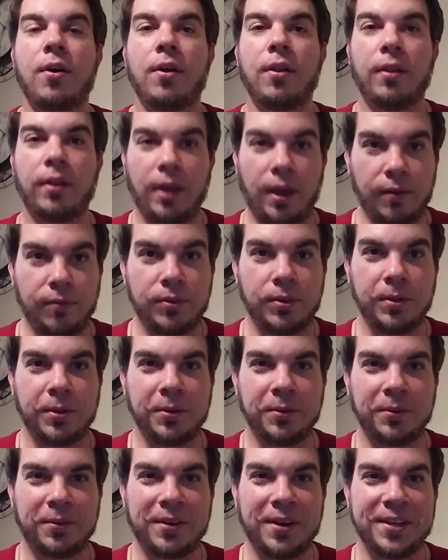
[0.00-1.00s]
Life's a
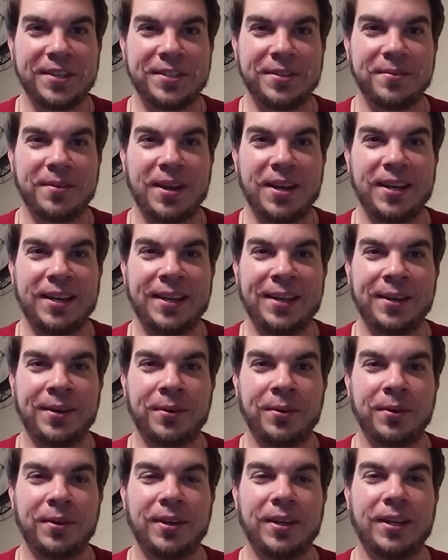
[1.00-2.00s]
little crazy right
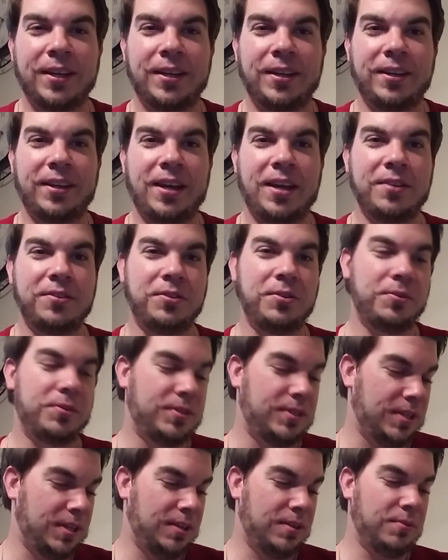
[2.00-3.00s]
now. As you
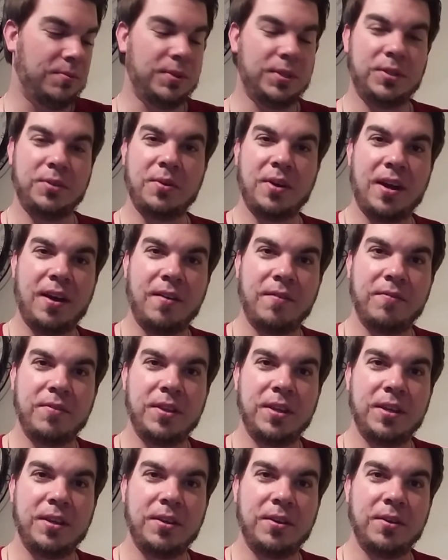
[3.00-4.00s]
see, we do have
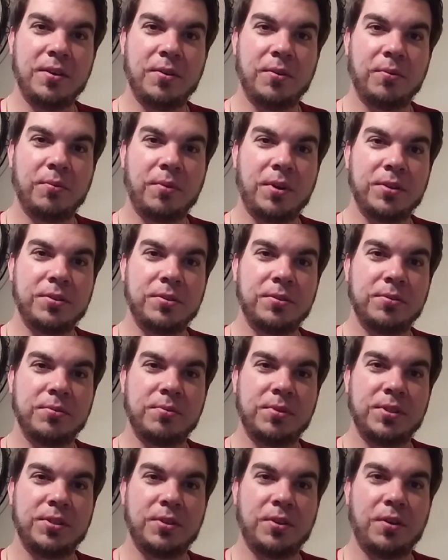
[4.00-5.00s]
the Russell's
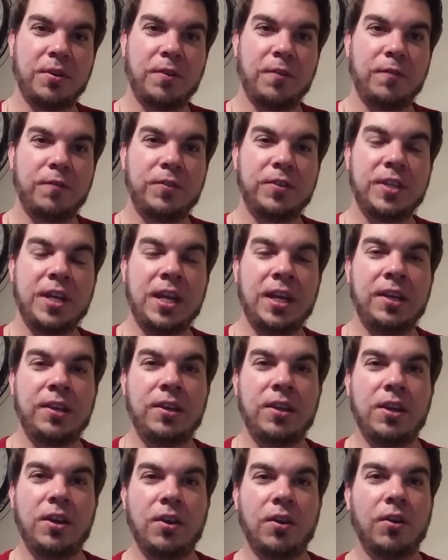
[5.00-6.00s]
Reserve
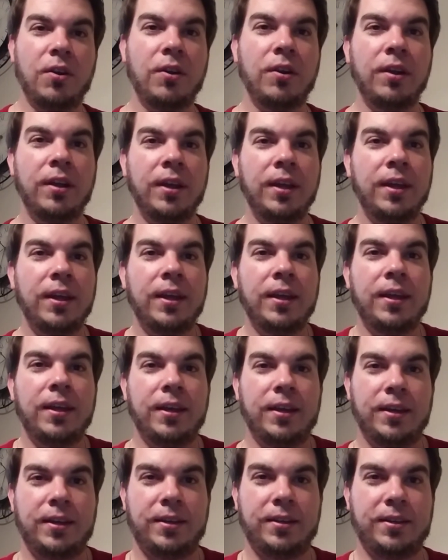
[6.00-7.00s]
10-year
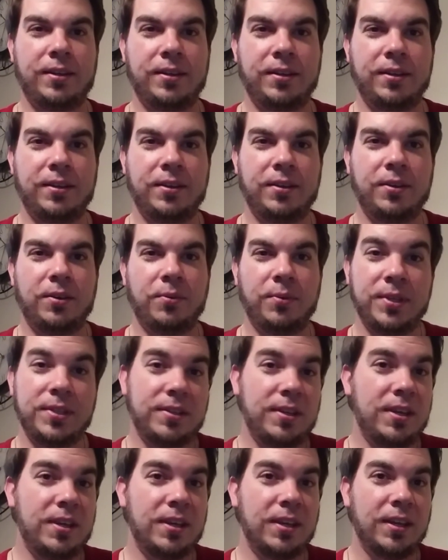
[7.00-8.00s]

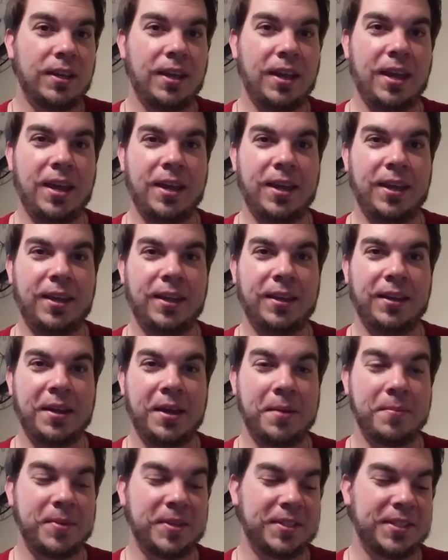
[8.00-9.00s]
whiskey, and
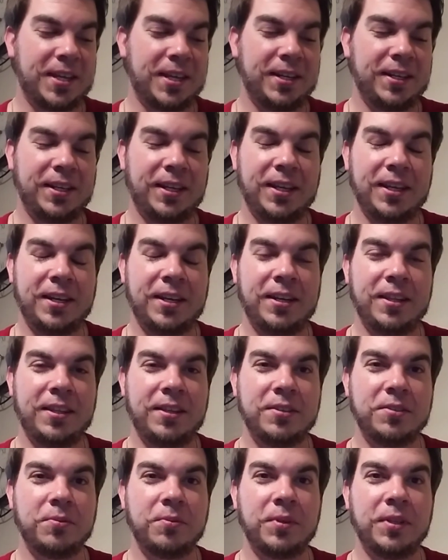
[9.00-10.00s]
I'm excited to get into
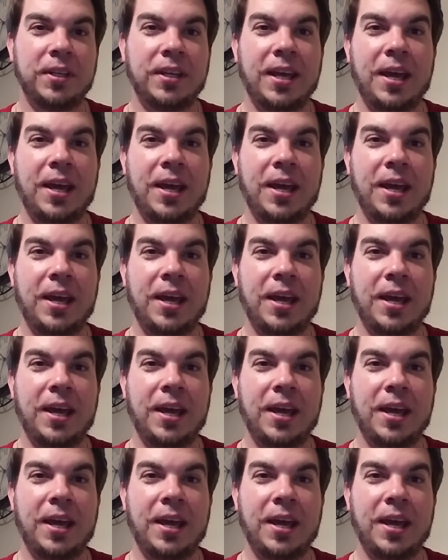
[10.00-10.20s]
this one.